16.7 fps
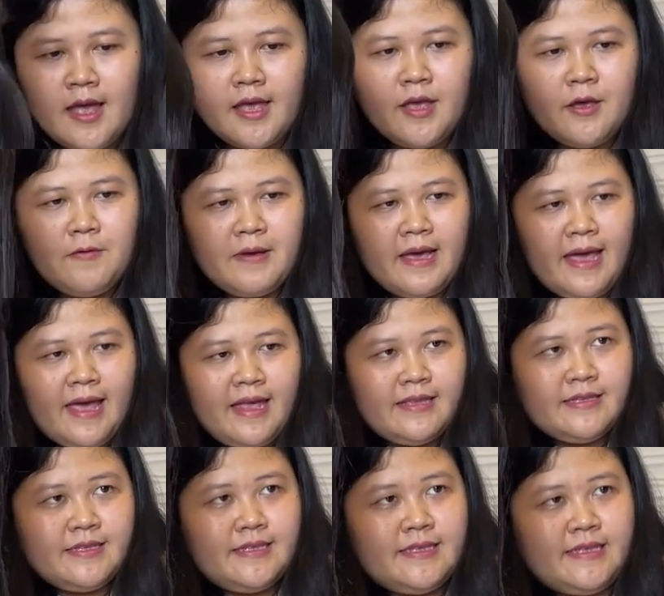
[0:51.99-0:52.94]
You
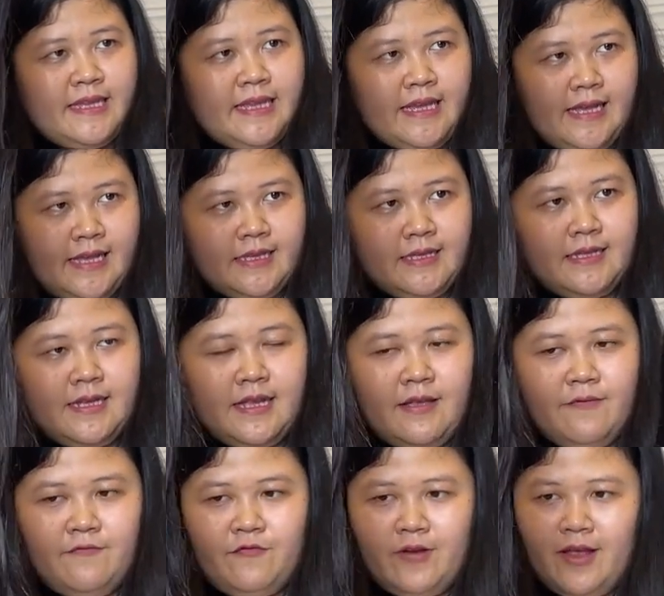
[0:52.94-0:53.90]
can see the
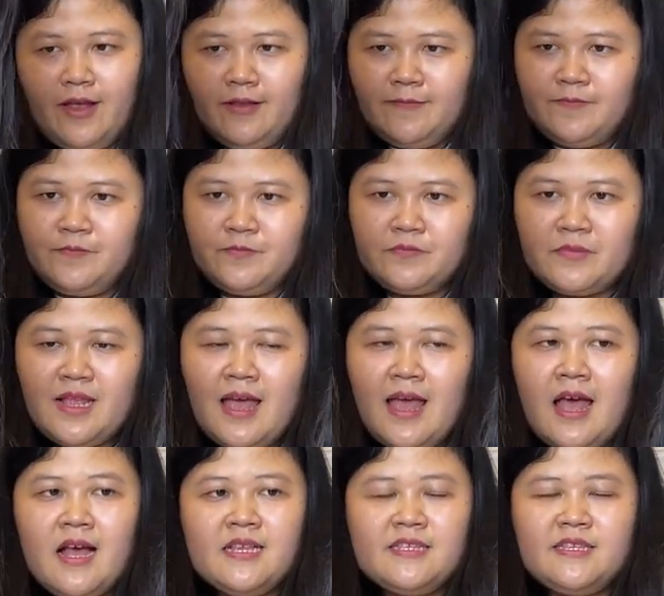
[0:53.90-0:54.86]
difference.
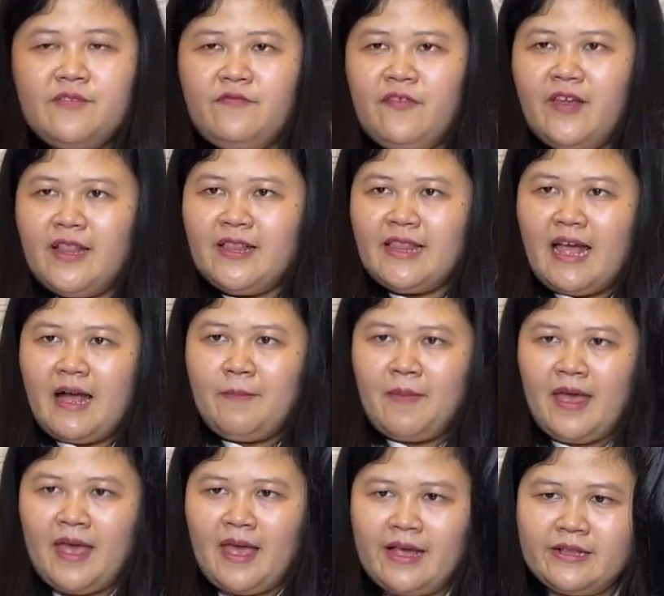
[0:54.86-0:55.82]
The Vietnam
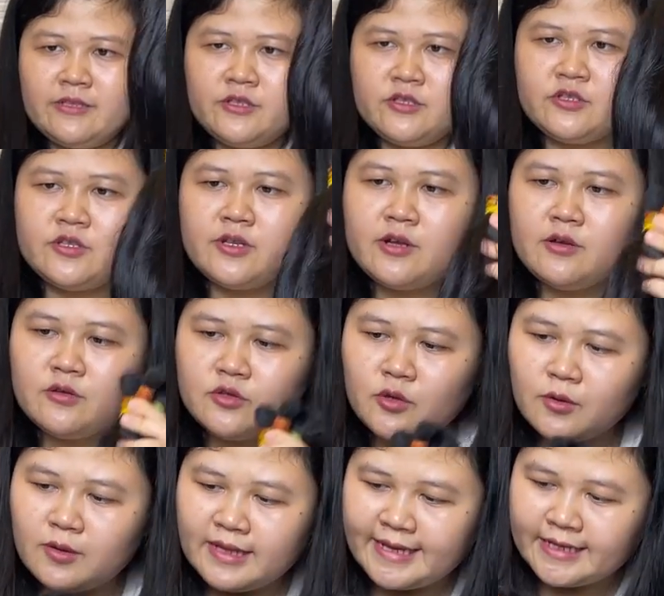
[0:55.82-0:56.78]
hair
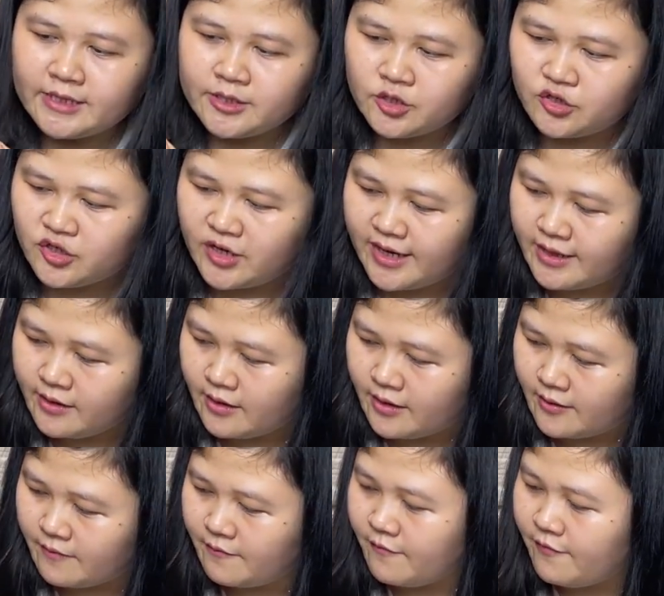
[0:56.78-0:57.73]
totally
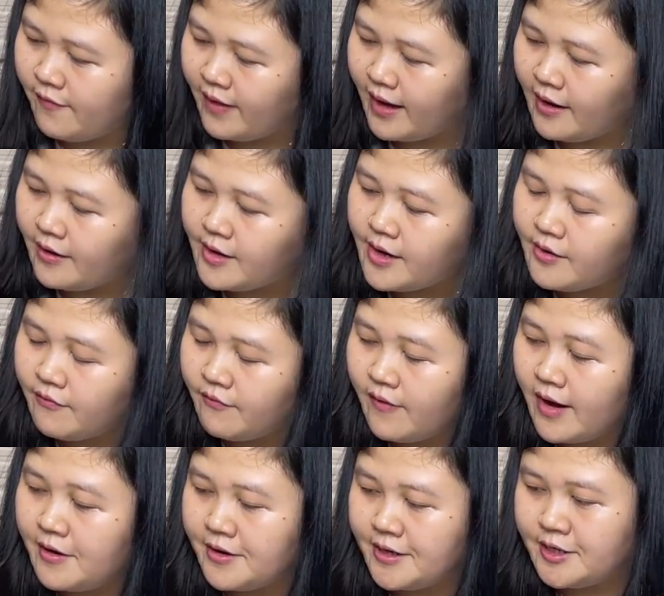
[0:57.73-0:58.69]
straightened,
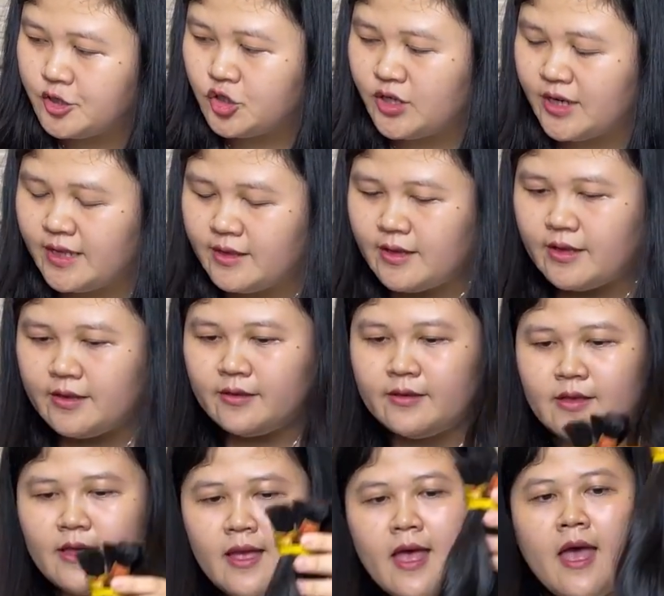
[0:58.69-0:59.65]
very straightened,
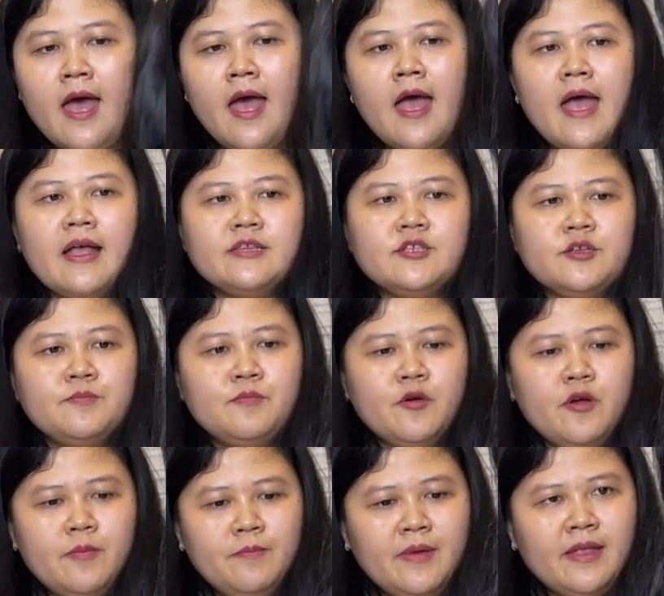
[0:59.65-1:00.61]
and the
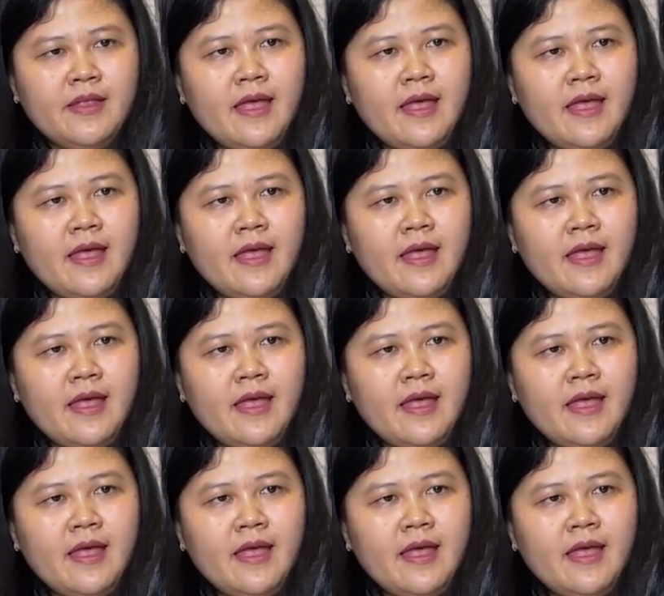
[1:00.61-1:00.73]
Burmese